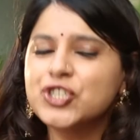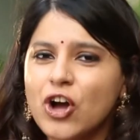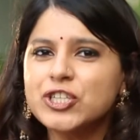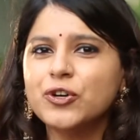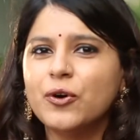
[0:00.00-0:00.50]

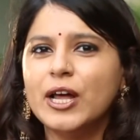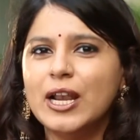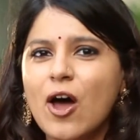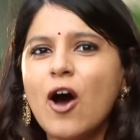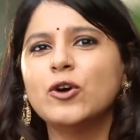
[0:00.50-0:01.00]
sure to go
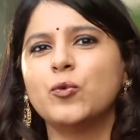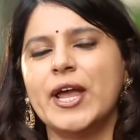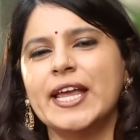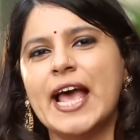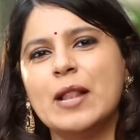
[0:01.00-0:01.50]
a long
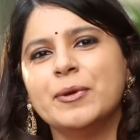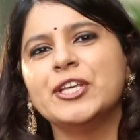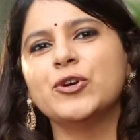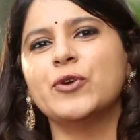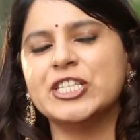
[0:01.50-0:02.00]
way in
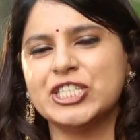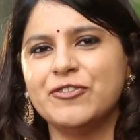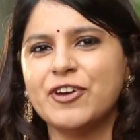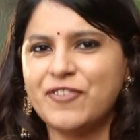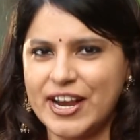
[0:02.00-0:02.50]
helping you
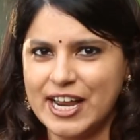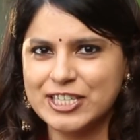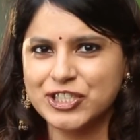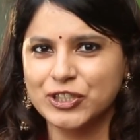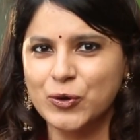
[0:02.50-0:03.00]
achieve your
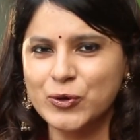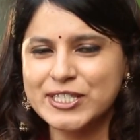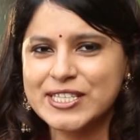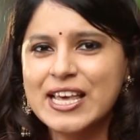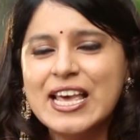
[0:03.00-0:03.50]
financial
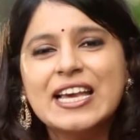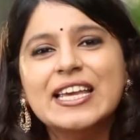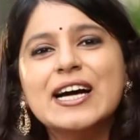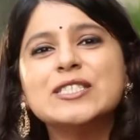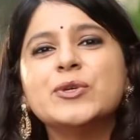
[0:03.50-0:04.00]
goals.
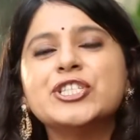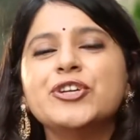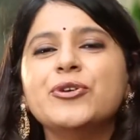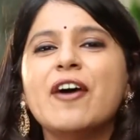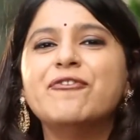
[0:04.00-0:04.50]
Here's
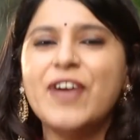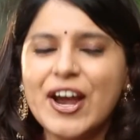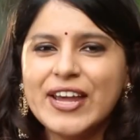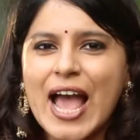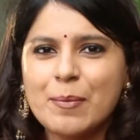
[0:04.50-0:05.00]
wishing you a
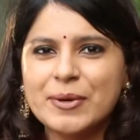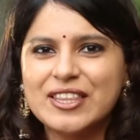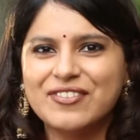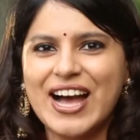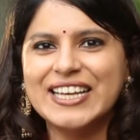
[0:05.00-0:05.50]
very
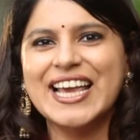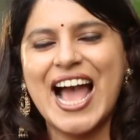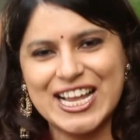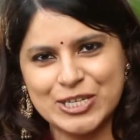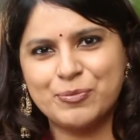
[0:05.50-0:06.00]
happy Diwali
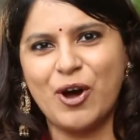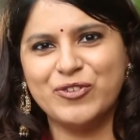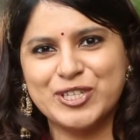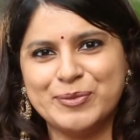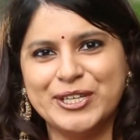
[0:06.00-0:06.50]
and a
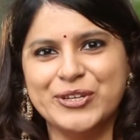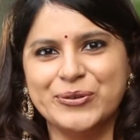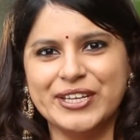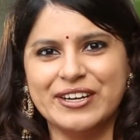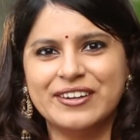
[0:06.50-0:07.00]
profitable
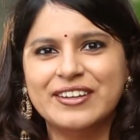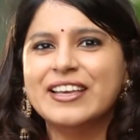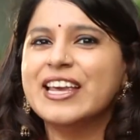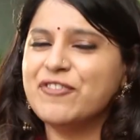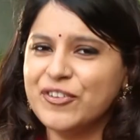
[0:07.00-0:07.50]
new year.
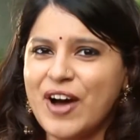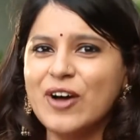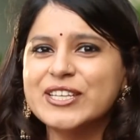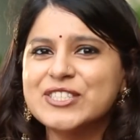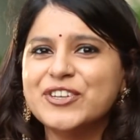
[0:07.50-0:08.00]
If you
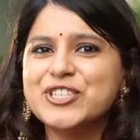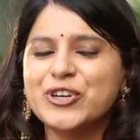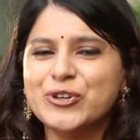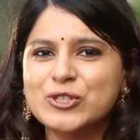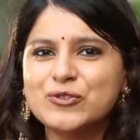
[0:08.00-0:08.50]
found this
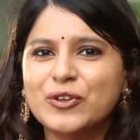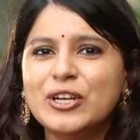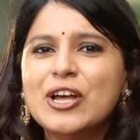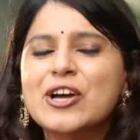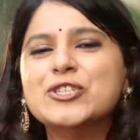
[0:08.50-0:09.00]
video
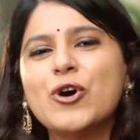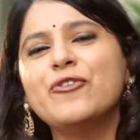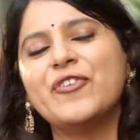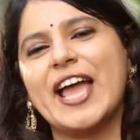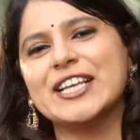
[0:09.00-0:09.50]
useful,
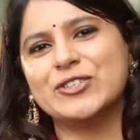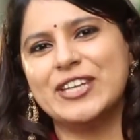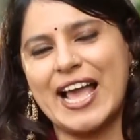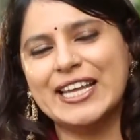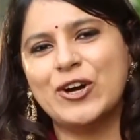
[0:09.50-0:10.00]
don't forget to
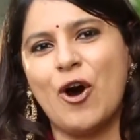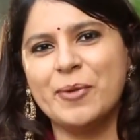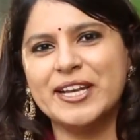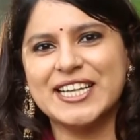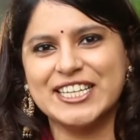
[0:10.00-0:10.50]
like,
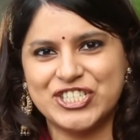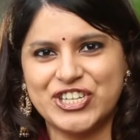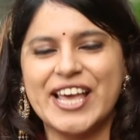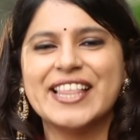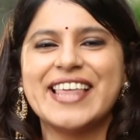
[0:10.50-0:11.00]
comment and
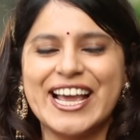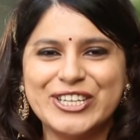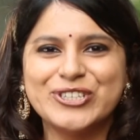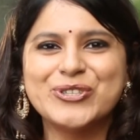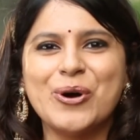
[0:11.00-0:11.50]
share.
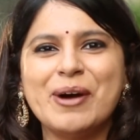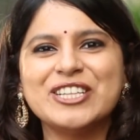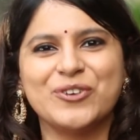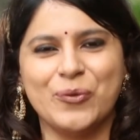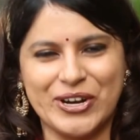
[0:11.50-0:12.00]
Thank you so much for